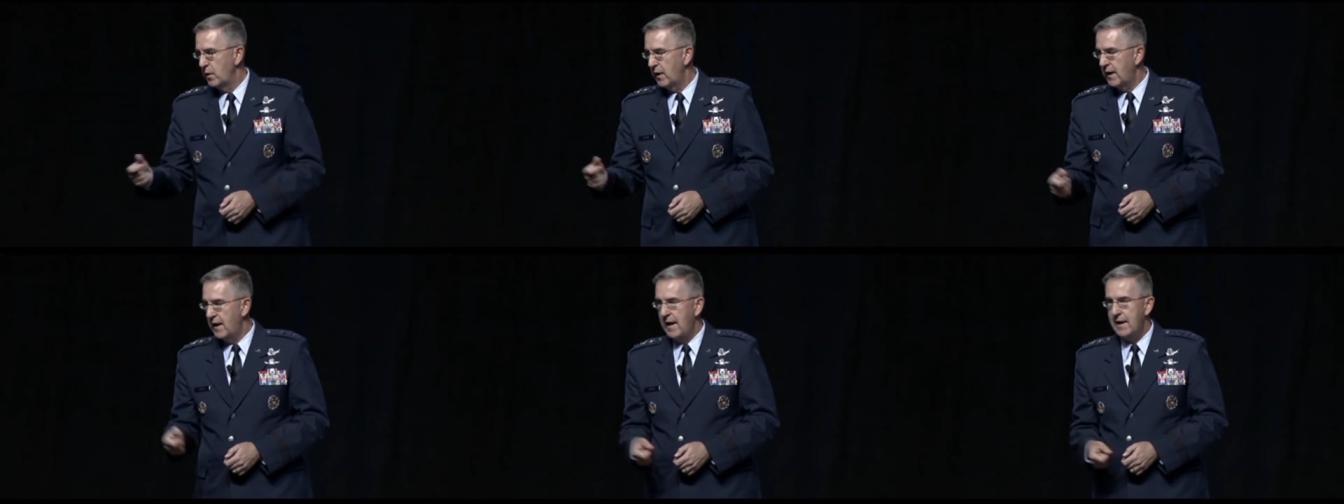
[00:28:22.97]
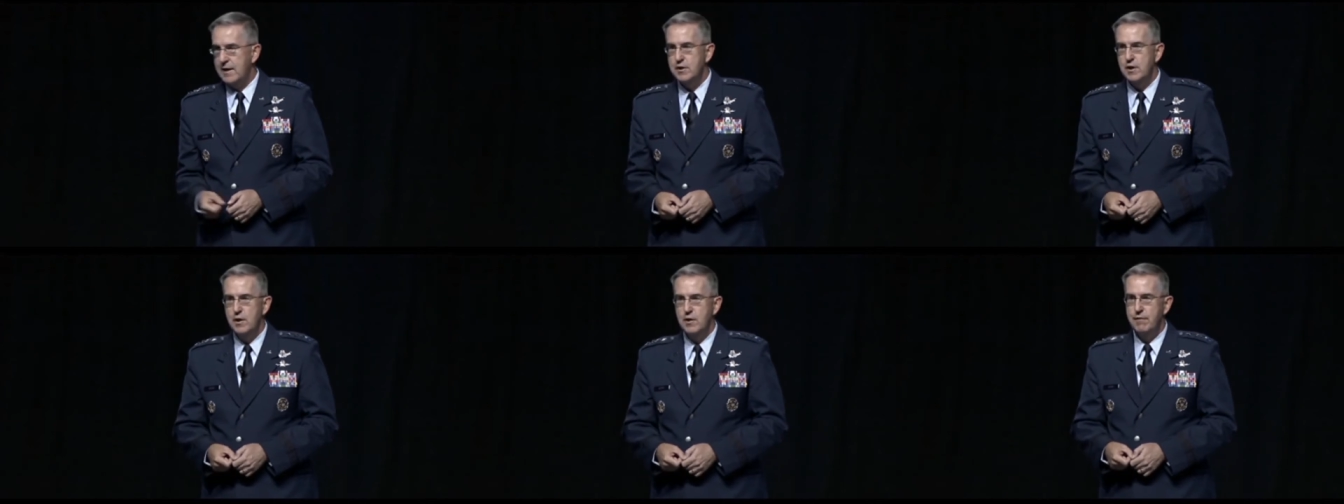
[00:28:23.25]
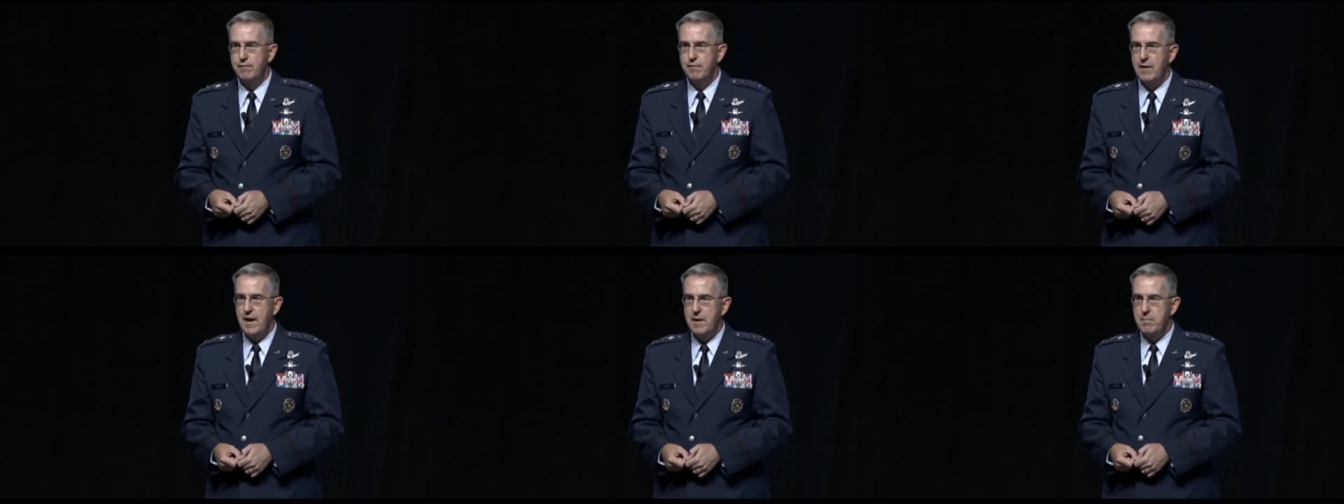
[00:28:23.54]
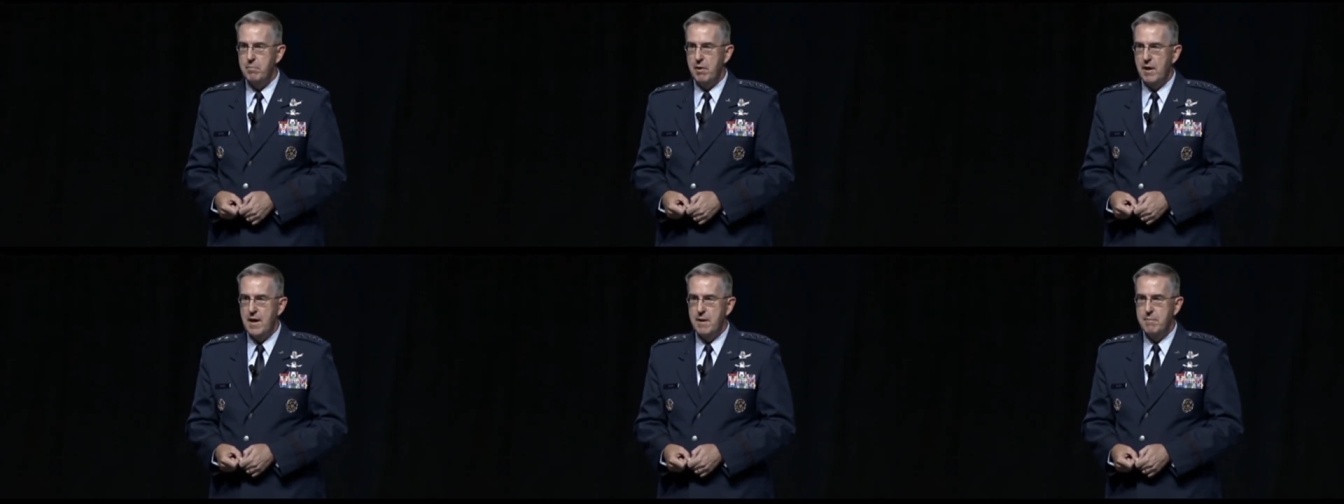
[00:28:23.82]
so it can
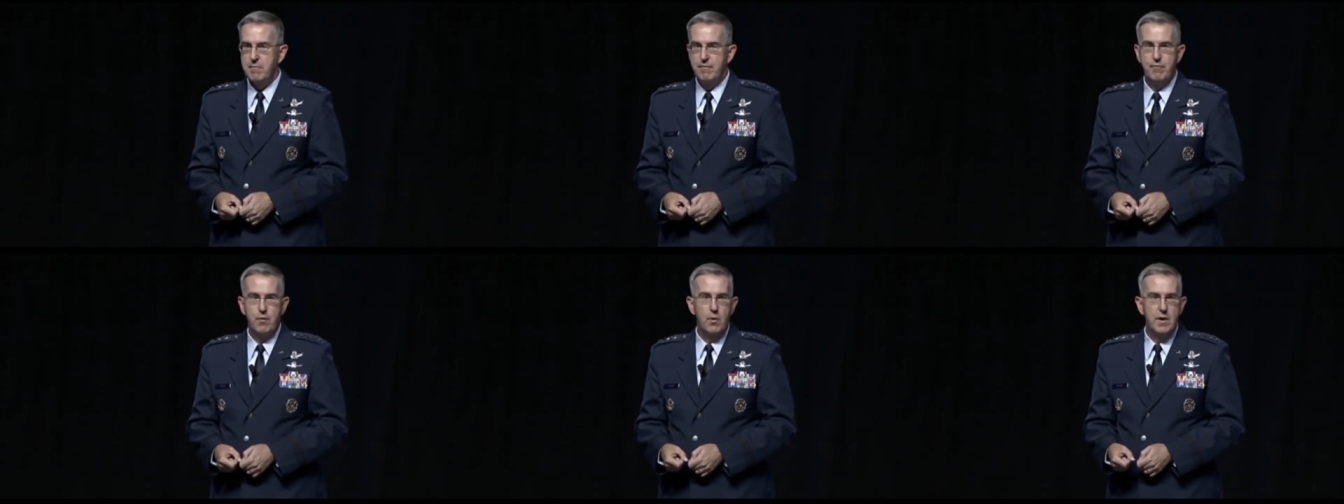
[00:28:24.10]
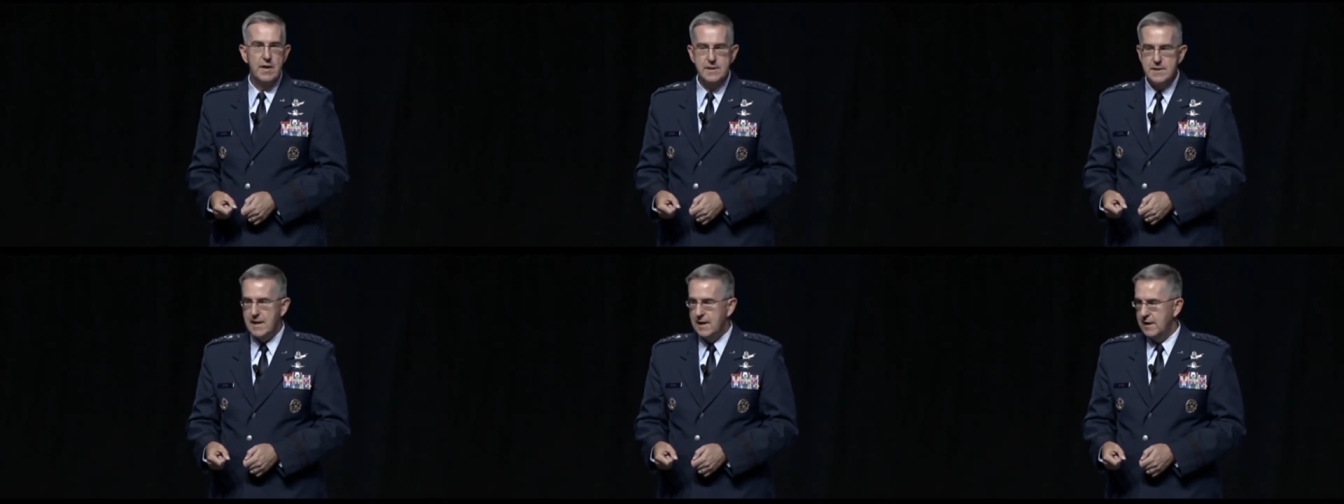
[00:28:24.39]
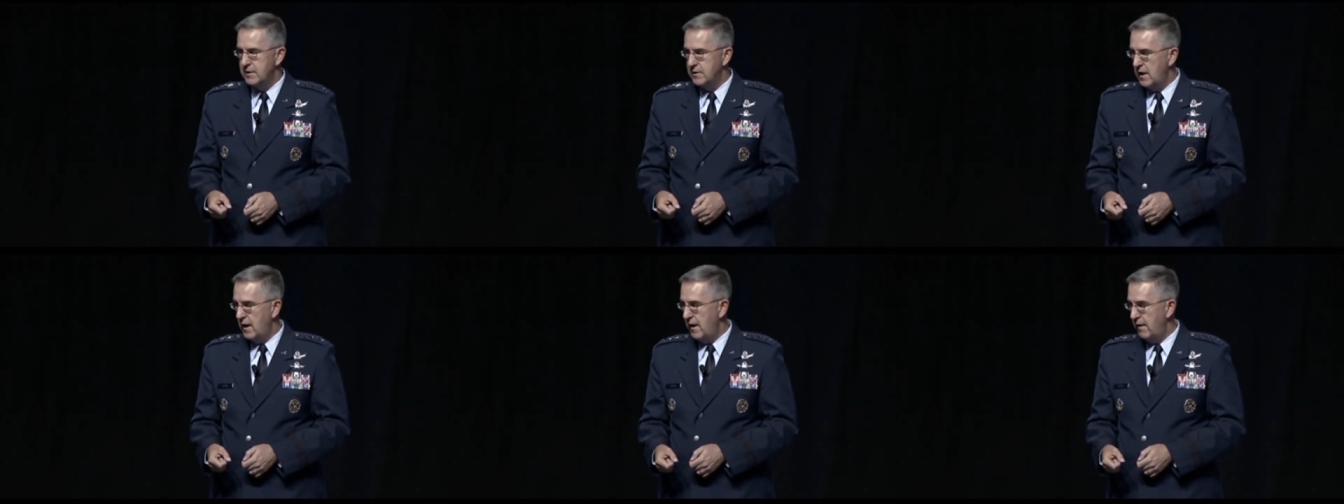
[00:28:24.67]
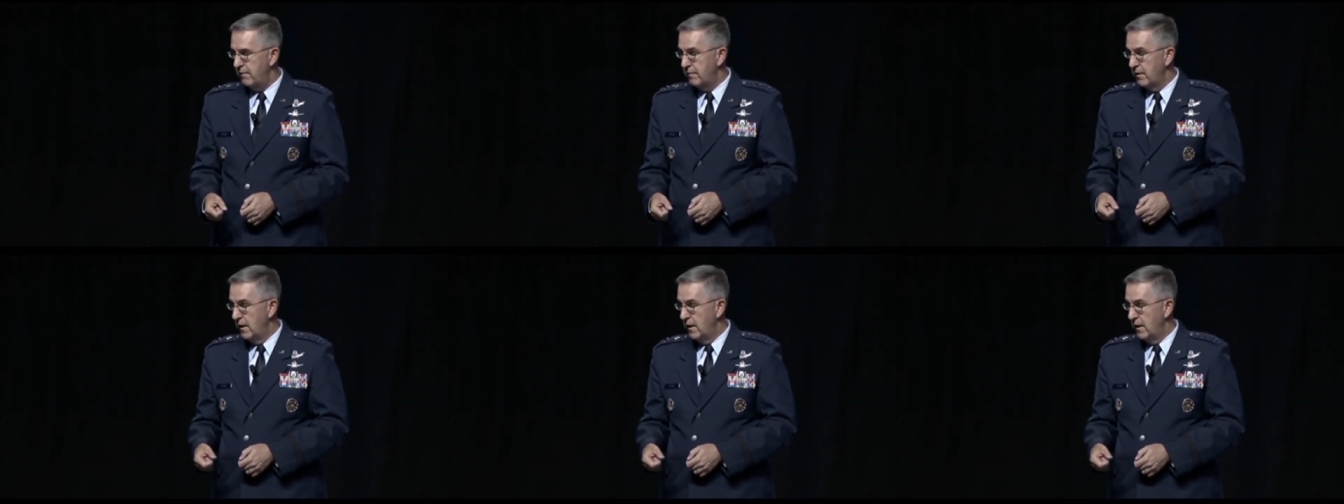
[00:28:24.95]
execute a flight plan before it takes